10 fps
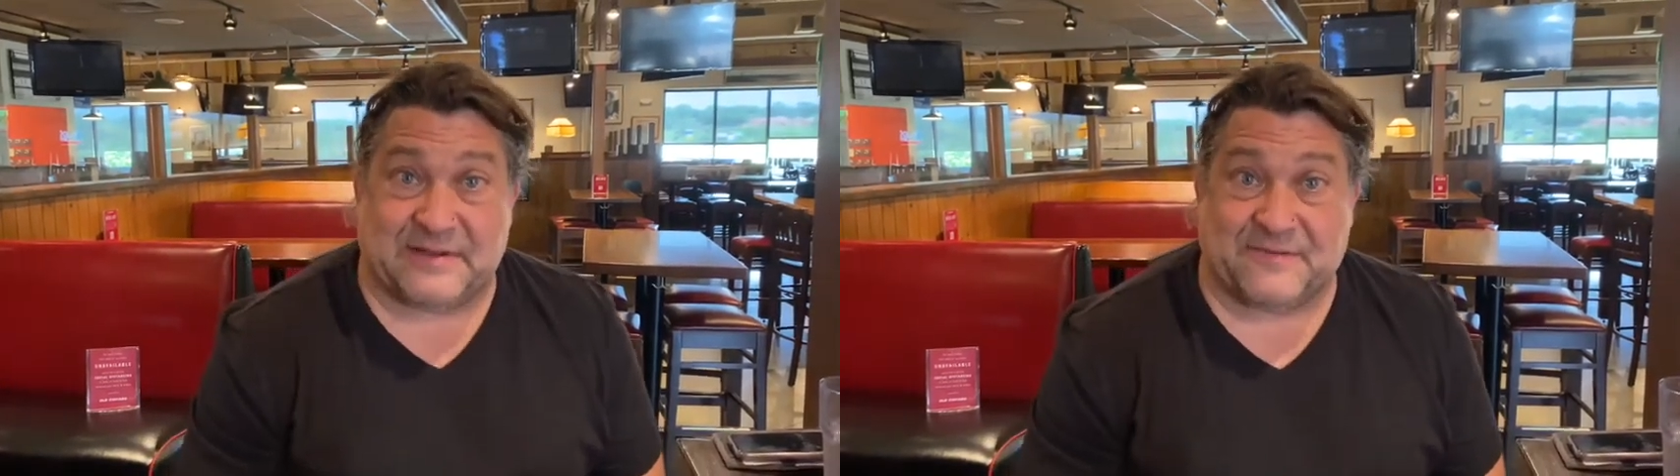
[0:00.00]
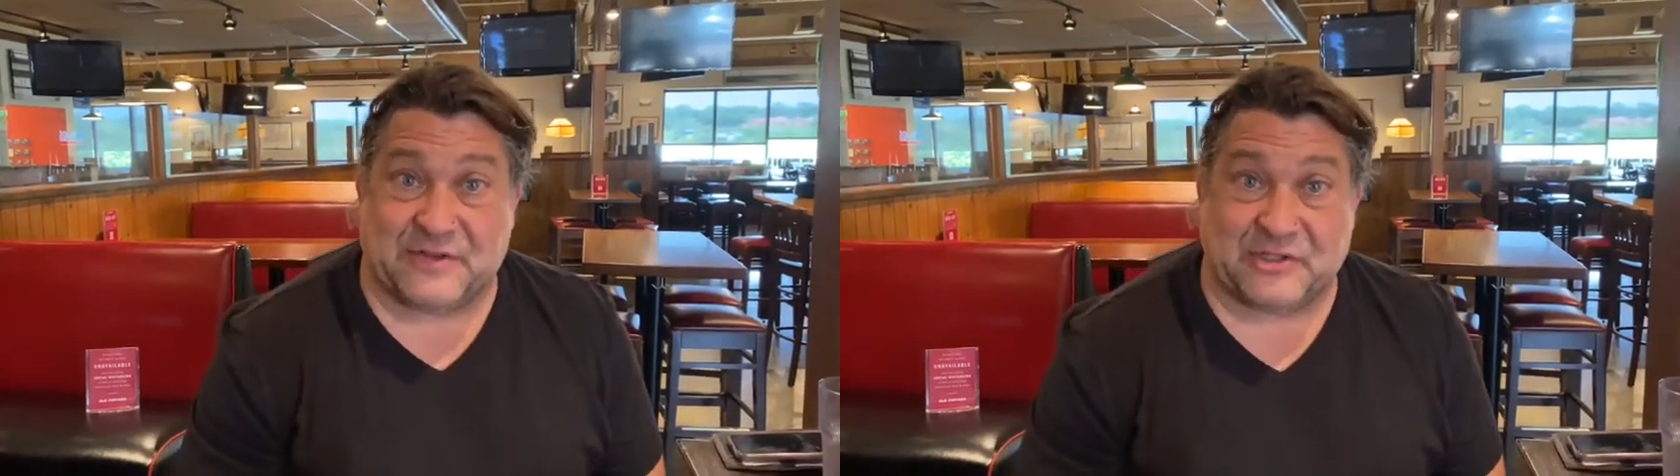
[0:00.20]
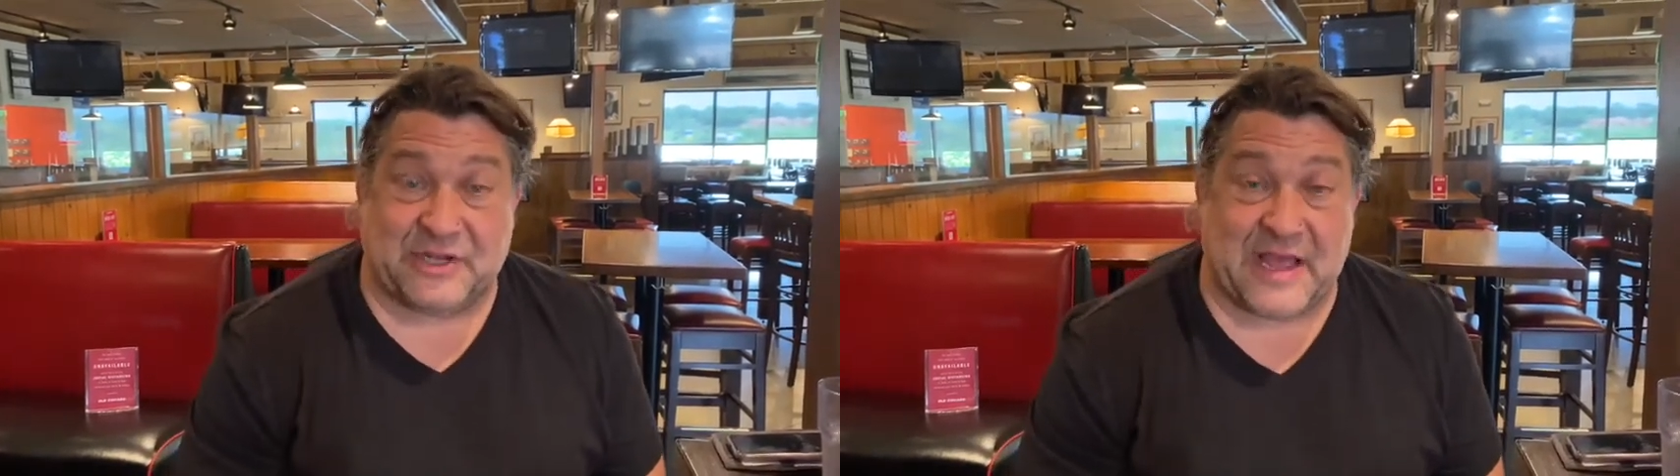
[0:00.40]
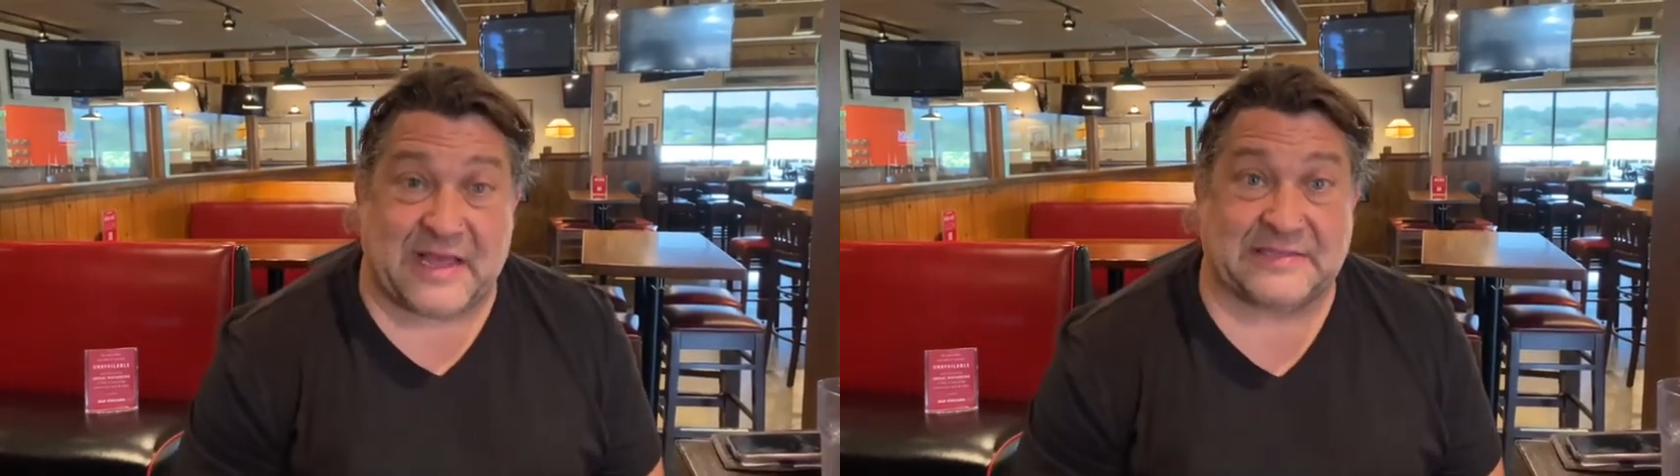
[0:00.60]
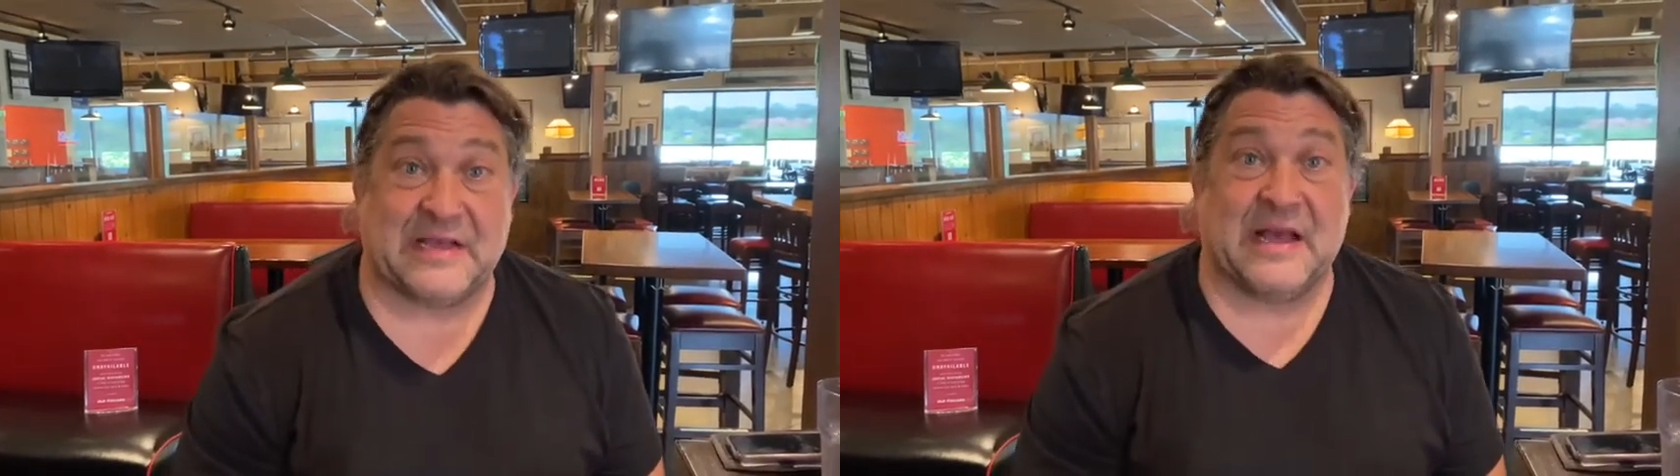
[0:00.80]
DaVinci
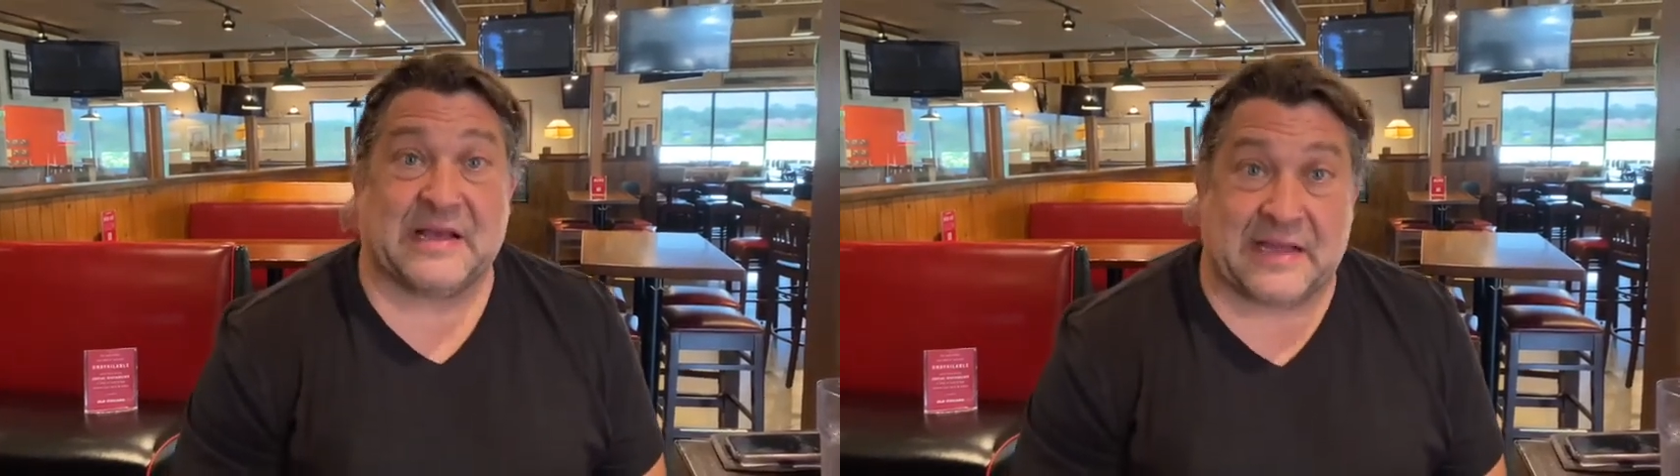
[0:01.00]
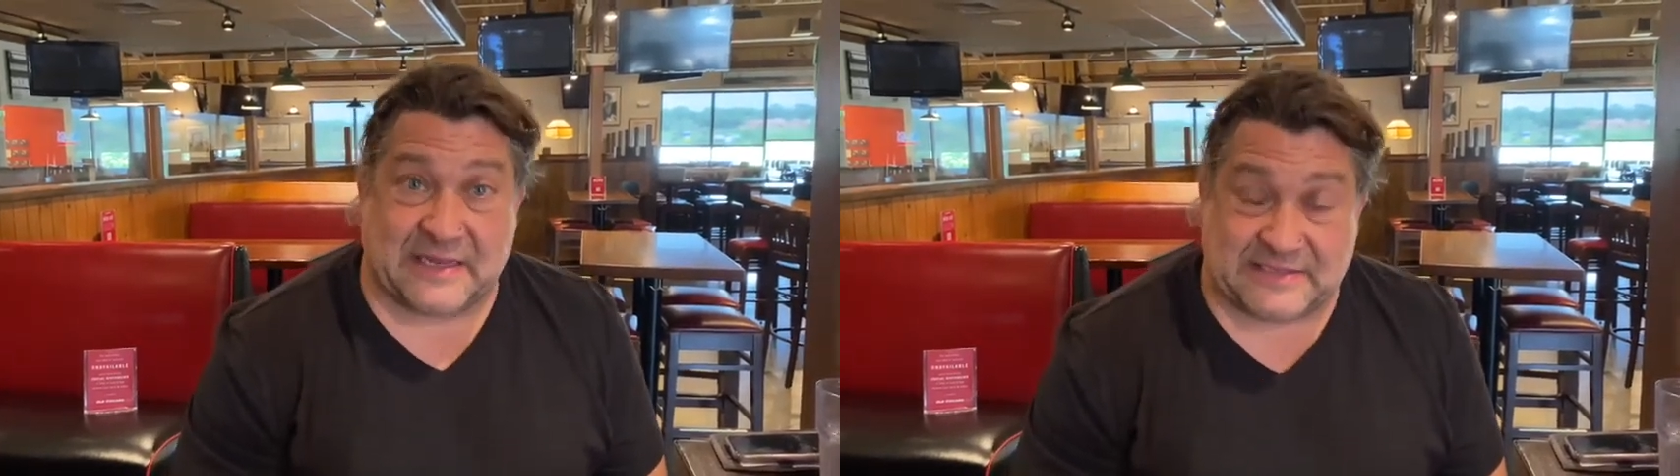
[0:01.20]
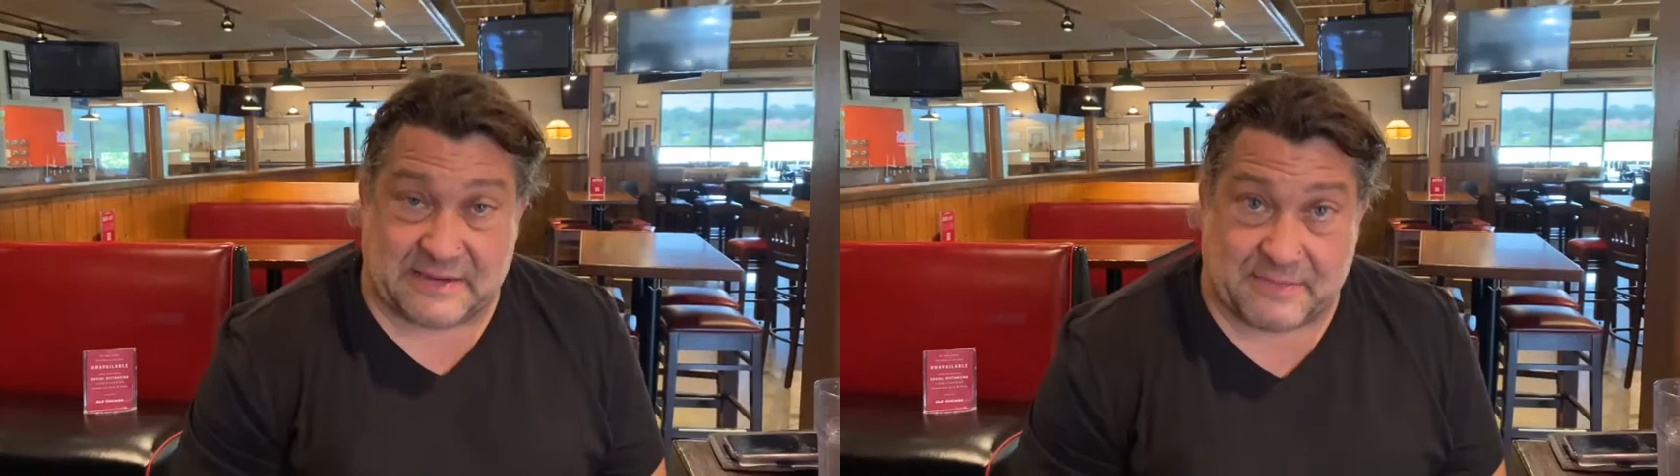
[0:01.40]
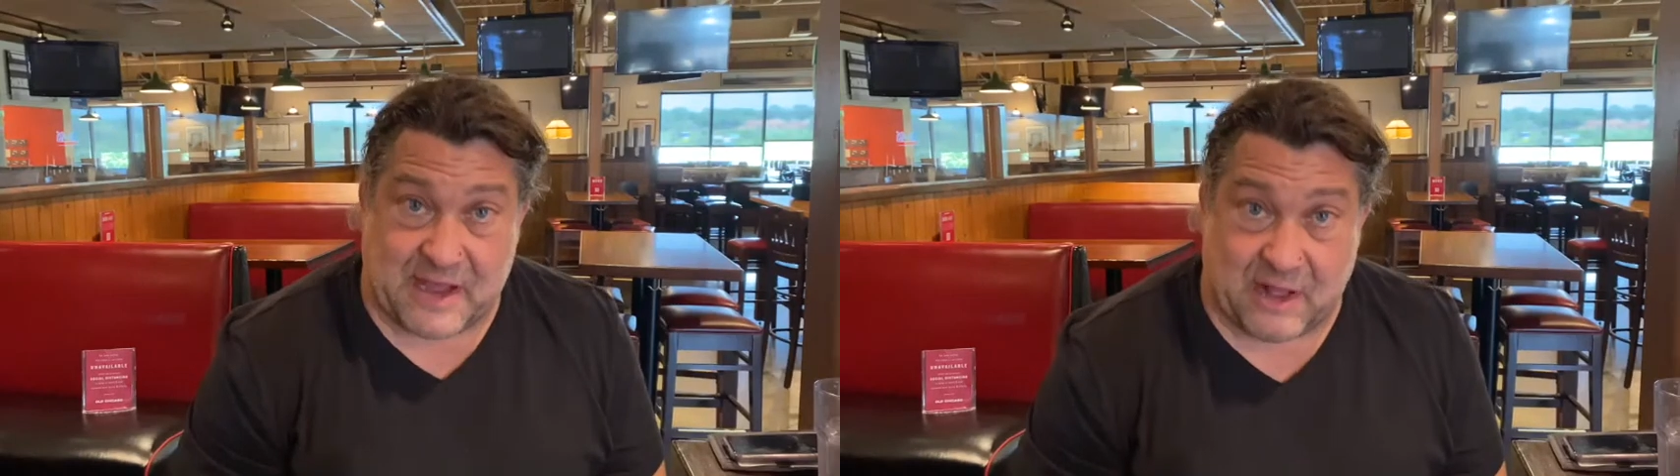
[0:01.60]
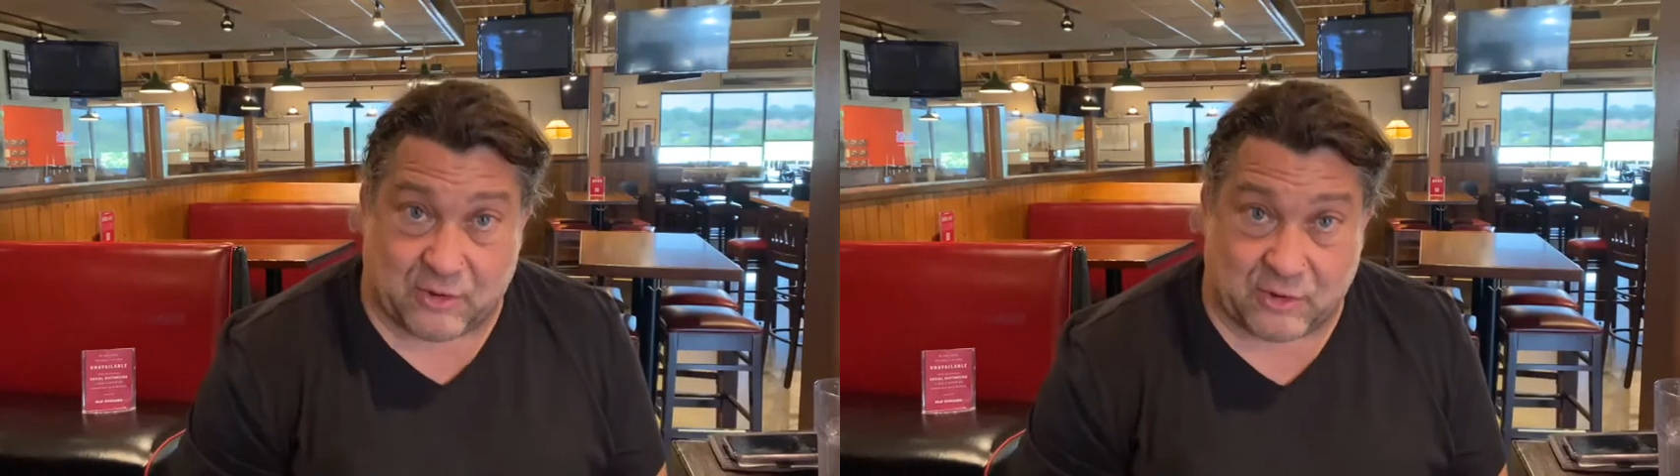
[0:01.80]
has custom
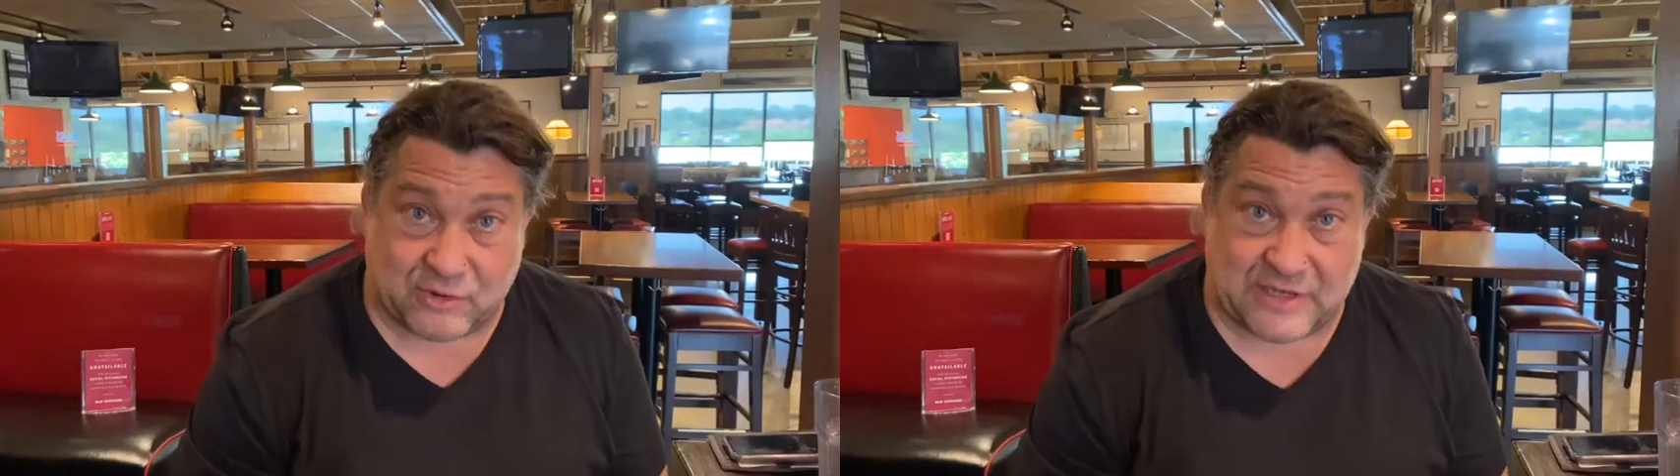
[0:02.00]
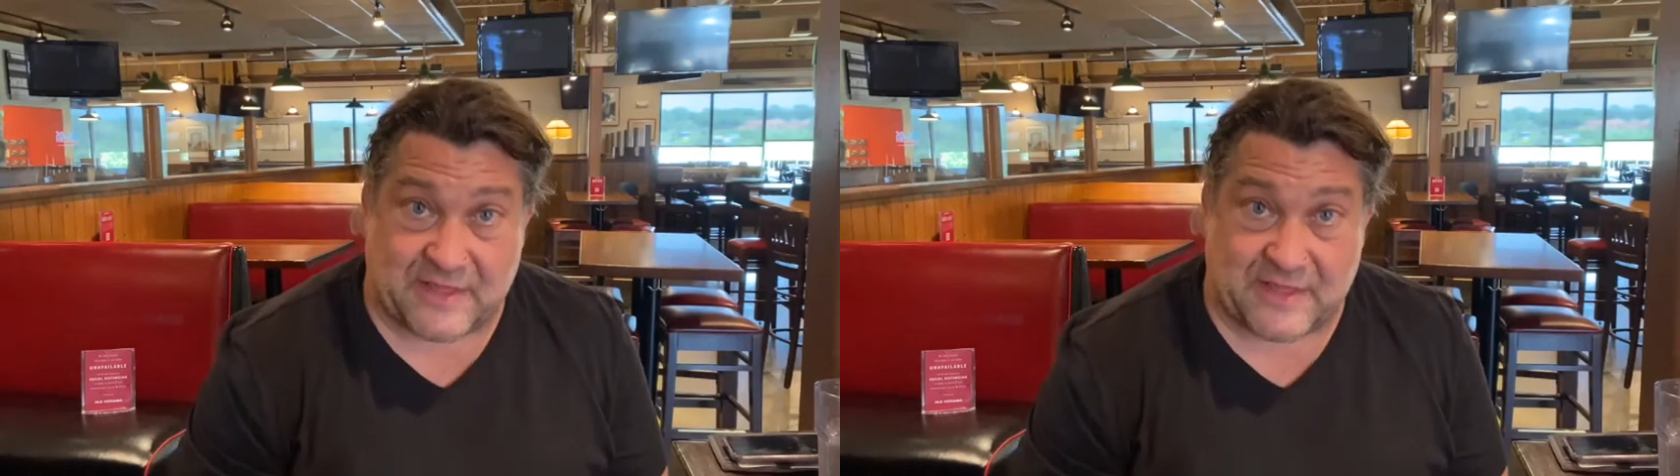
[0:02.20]
colors,